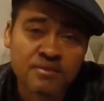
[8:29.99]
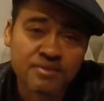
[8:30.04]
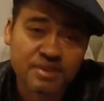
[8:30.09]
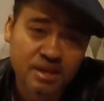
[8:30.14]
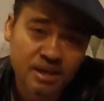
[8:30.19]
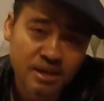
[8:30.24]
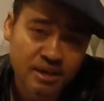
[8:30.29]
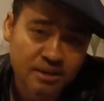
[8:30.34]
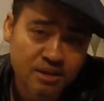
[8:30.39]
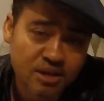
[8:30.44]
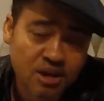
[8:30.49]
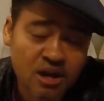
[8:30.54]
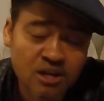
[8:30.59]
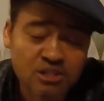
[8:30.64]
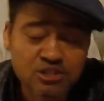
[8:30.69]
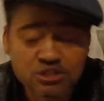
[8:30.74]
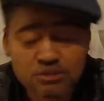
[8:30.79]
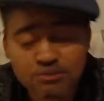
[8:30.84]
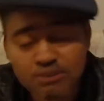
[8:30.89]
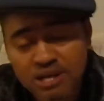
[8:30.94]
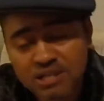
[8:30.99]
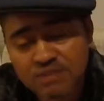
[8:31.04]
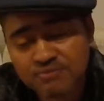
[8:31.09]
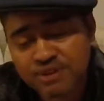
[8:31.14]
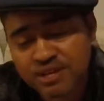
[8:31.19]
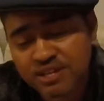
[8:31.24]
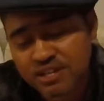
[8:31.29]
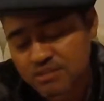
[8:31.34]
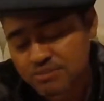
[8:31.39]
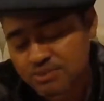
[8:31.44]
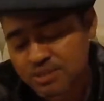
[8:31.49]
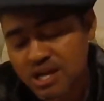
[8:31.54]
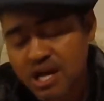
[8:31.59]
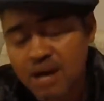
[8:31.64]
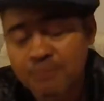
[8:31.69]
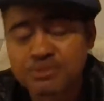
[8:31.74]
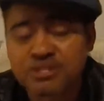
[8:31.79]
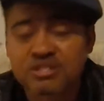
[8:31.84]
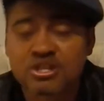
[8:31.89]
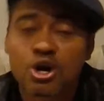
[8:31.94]
The Com2 MOSFET gives me the
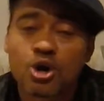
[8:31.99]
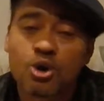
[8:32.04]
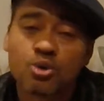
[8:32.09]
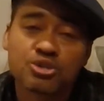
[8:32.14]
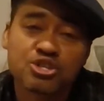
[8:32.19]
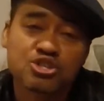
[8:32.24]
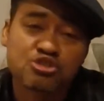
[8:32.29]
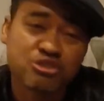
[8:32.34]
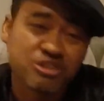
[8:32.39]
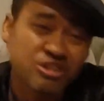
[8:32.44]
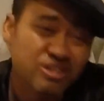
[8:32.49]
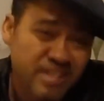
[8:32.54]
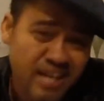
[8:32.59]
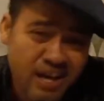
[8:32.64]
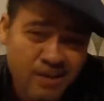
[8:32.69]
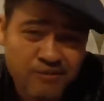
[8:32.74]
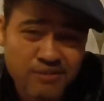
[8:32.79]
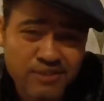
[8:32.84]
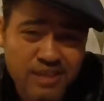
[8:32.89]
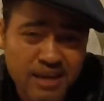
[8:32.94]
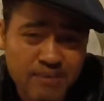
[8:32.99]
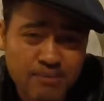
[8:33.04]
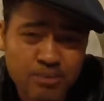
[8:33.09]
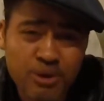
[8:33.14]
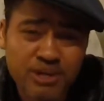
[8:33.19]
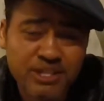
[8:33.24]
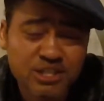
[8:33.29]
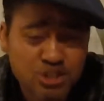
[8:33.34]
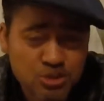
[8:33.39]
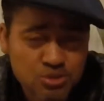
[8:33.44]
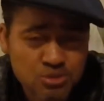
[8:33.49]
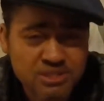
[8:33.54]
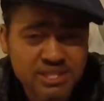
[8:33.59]
option to hold the trigger down for like 0.2